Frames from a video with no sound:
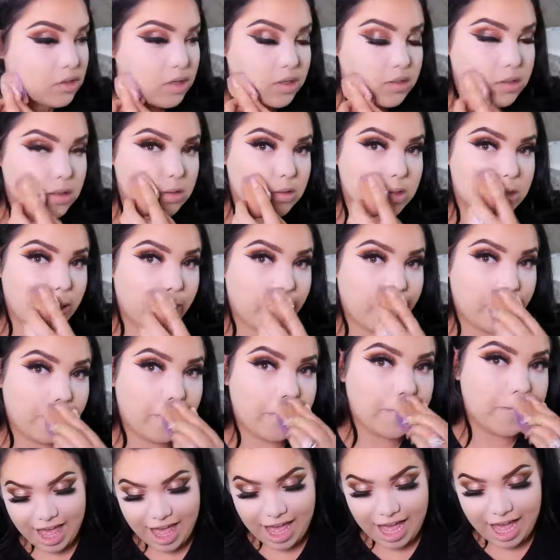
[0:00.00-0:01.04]
translucent
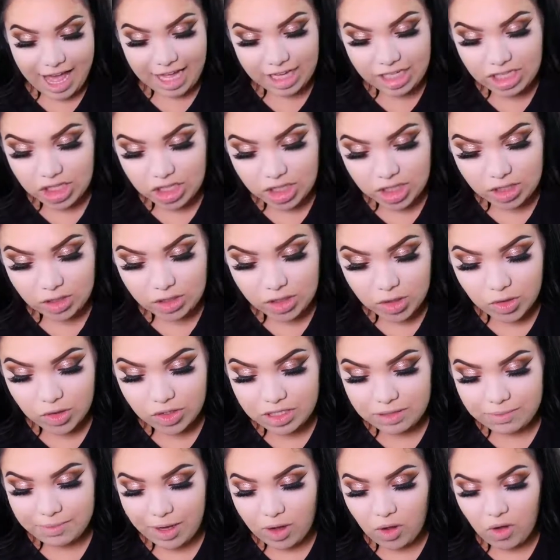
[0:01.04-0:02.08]
because I just don't
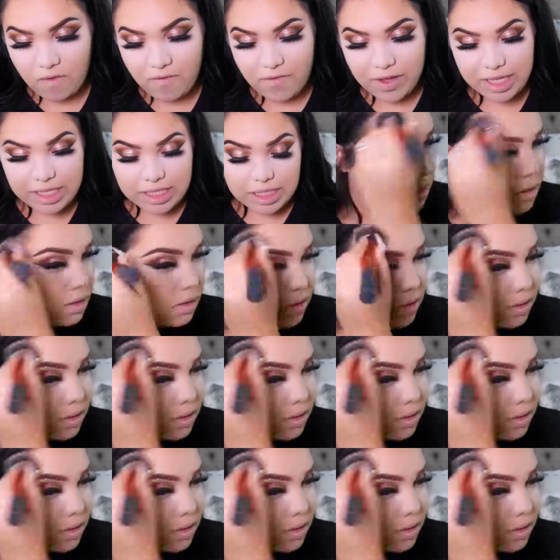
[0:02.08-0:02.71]
screw up my whole face.